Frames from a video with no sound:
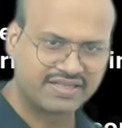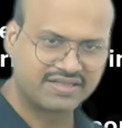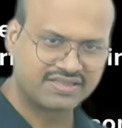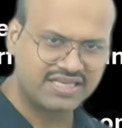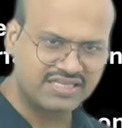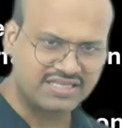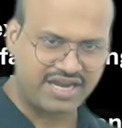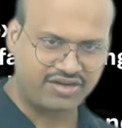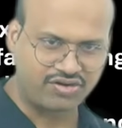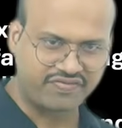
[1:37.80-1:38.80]
this
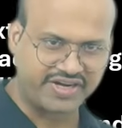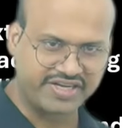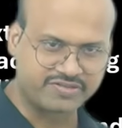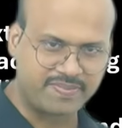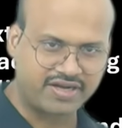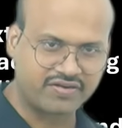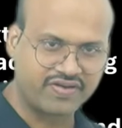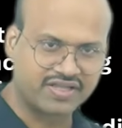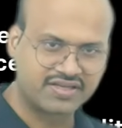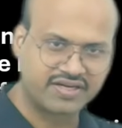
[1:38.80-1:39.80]
kind of drainage pattern
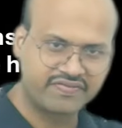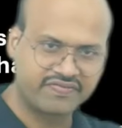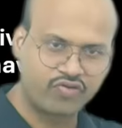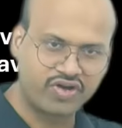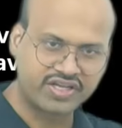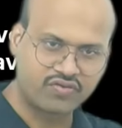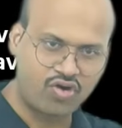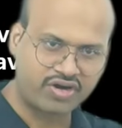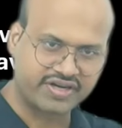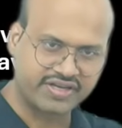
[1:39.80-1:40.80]
where the
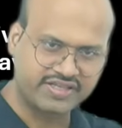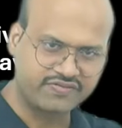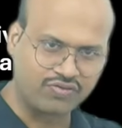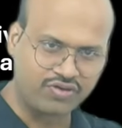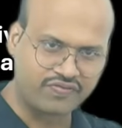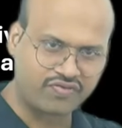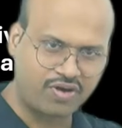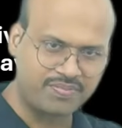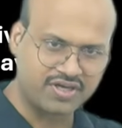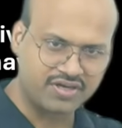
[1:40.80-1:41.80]
water is flowing
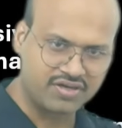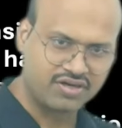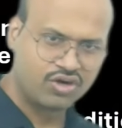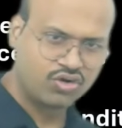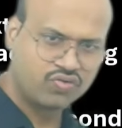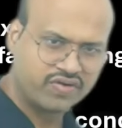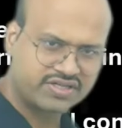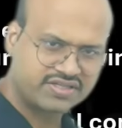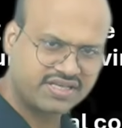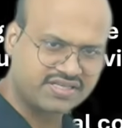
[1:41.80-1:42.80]
from here
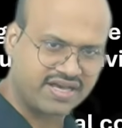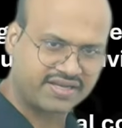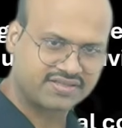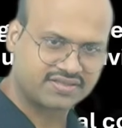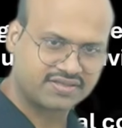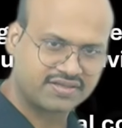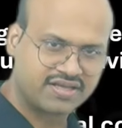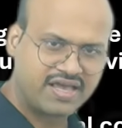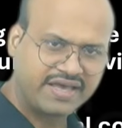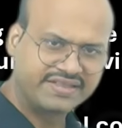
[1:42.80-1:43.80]
towards this direction,
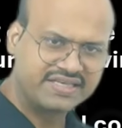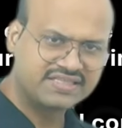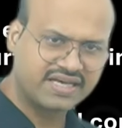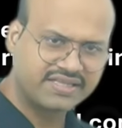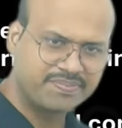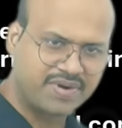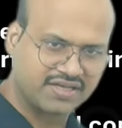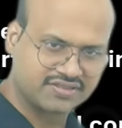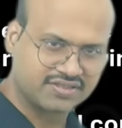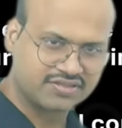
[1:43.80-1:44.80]
and these are the
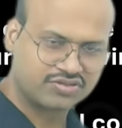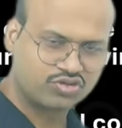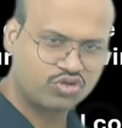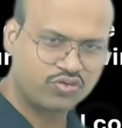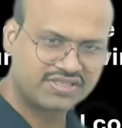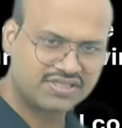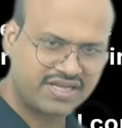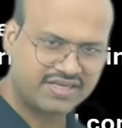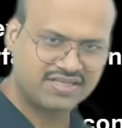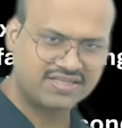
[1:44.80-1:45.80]
branches. So you can see
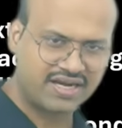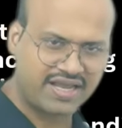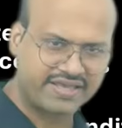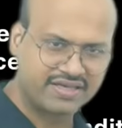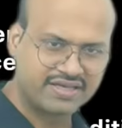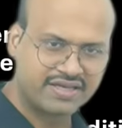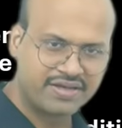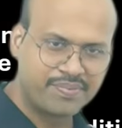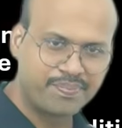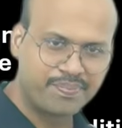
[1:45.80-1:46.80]
that these are like
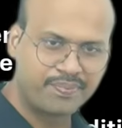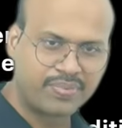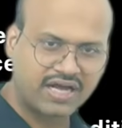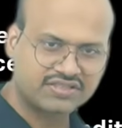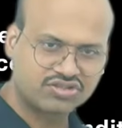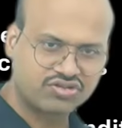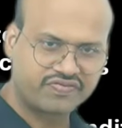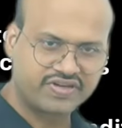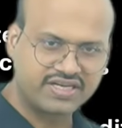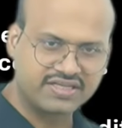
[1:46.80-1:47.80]
branches
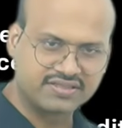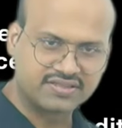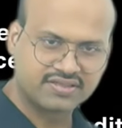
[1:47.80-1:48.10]
of trees